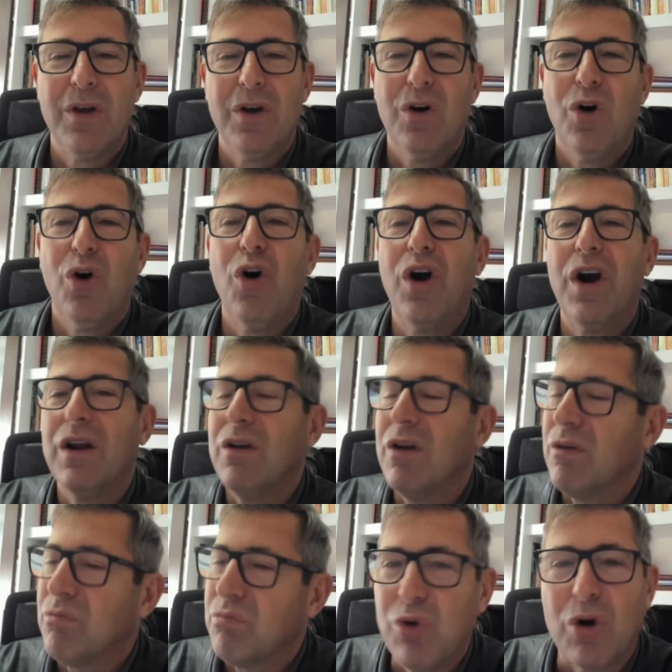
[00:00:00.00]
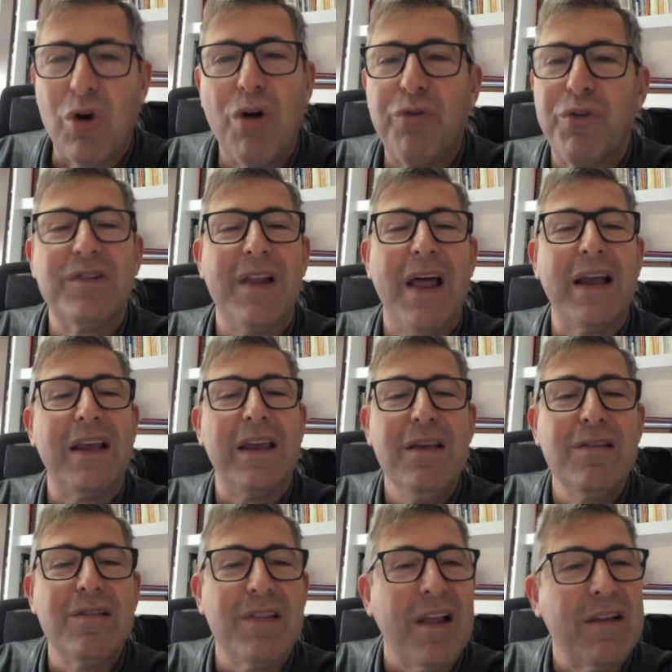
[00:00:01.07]
or to a conference like
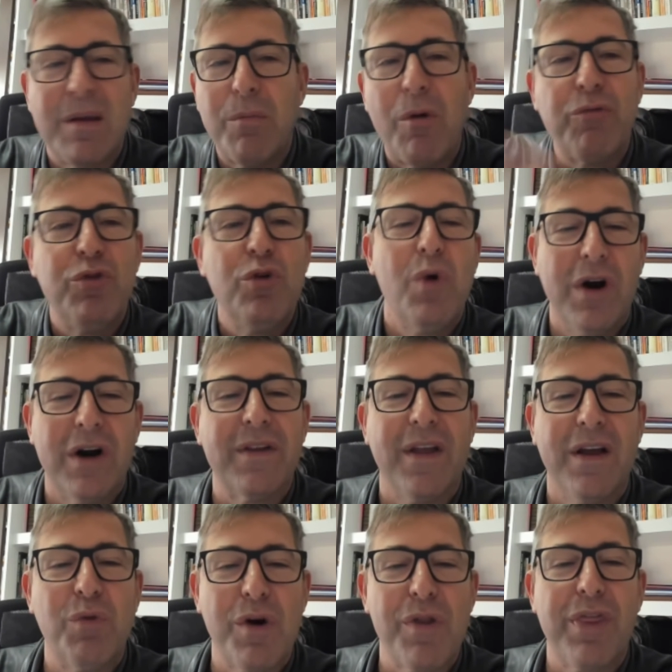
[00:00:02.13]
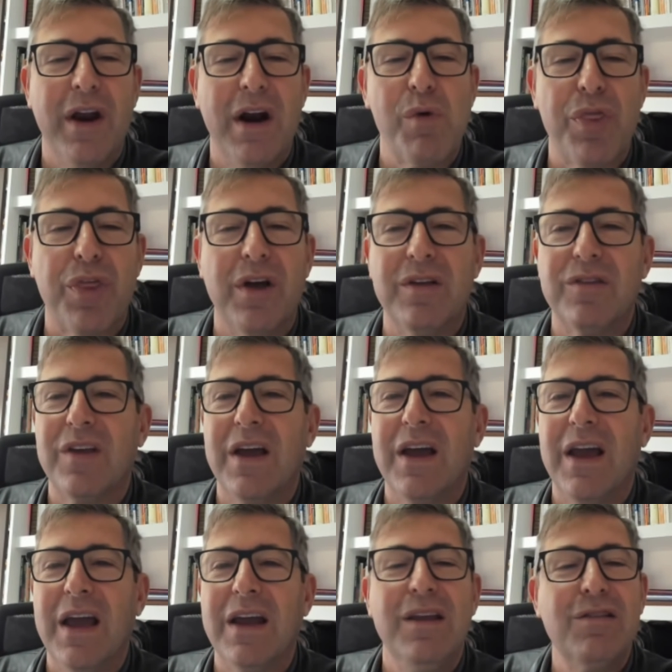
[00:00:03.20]
ISLA, some of you were there with us
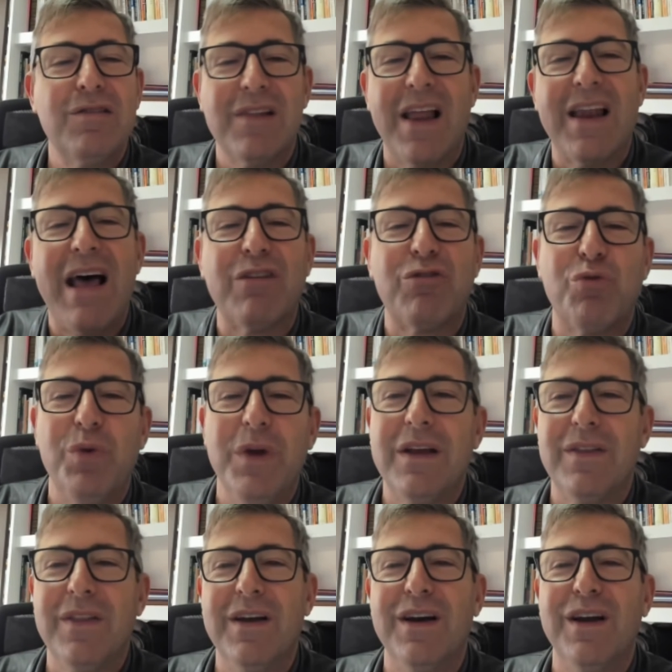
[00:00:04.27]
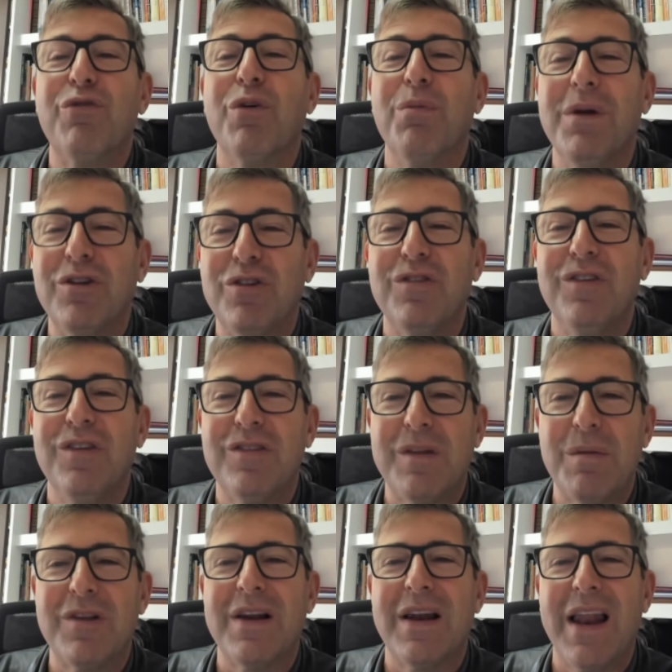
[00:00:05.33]
at ISLA last week, the Information
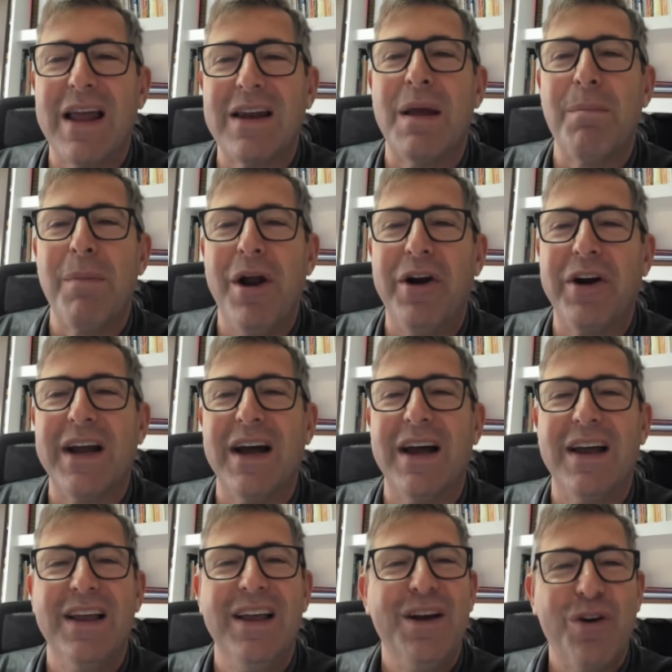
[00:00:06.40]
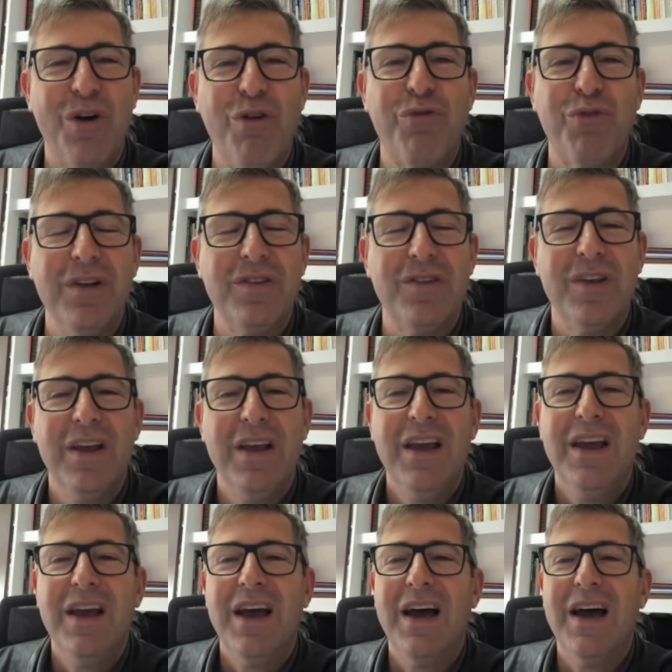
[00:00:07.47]
Systems in Latin America conference,
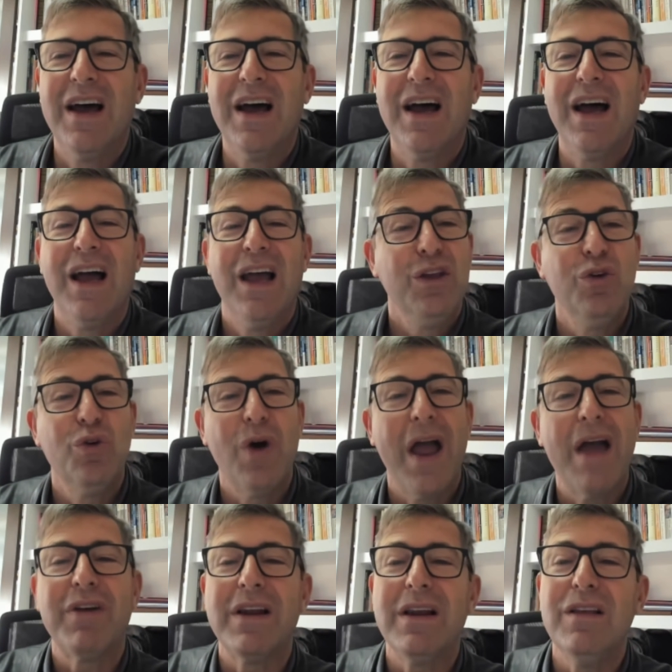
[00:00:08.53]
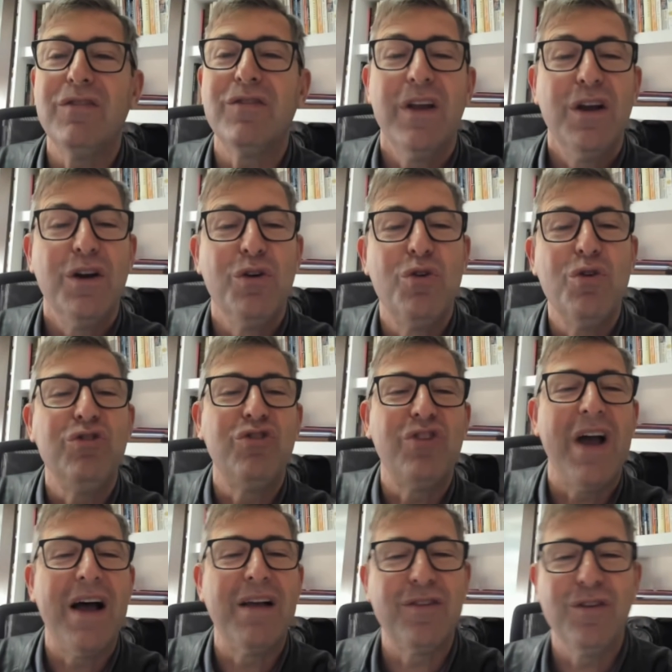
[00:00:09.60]
you have at least good
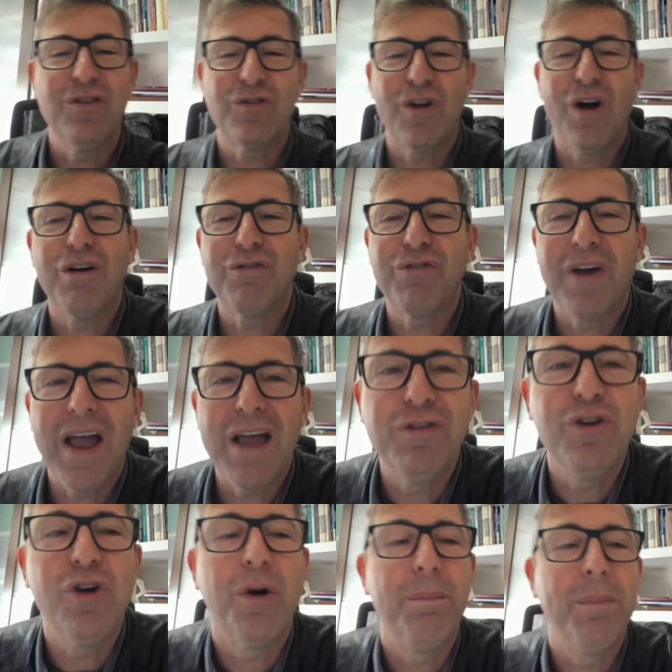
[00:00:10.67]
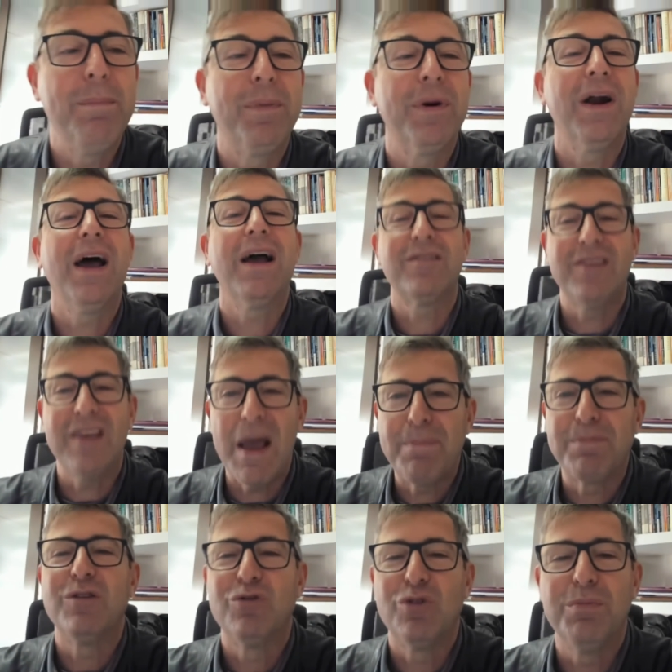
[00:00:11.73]
chances of having your paper
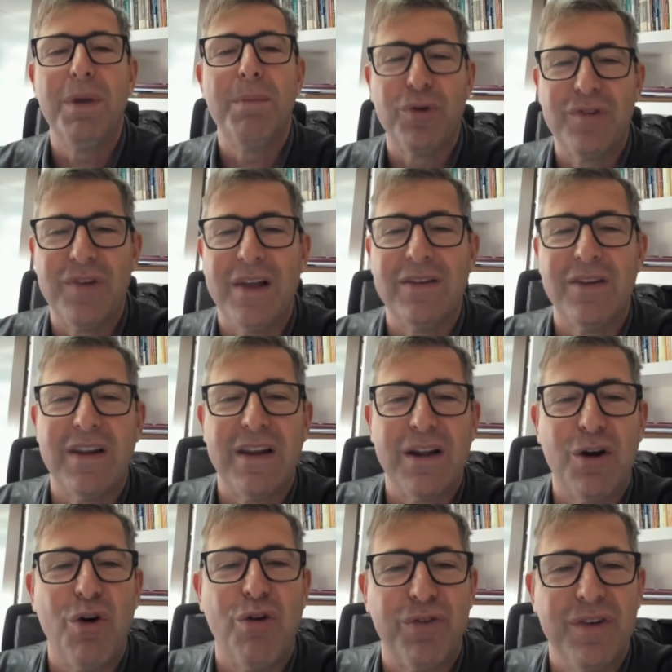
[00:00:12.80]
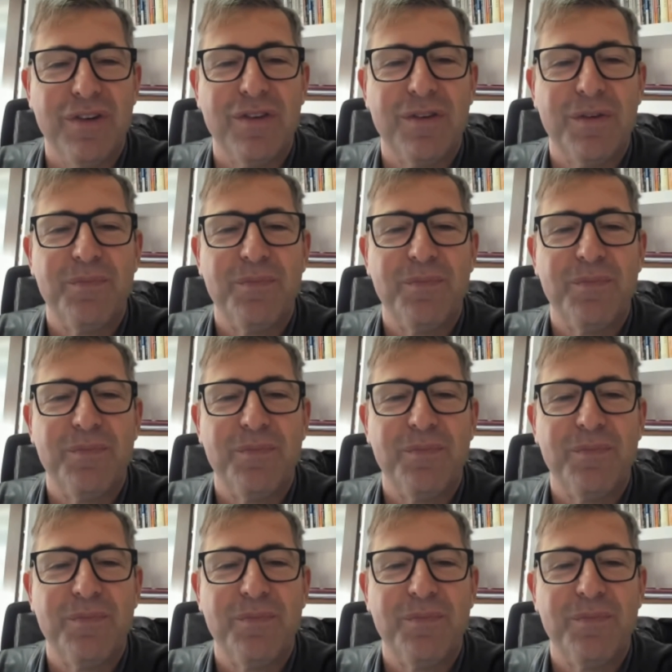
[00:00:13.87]
accepted to be presented at the conference,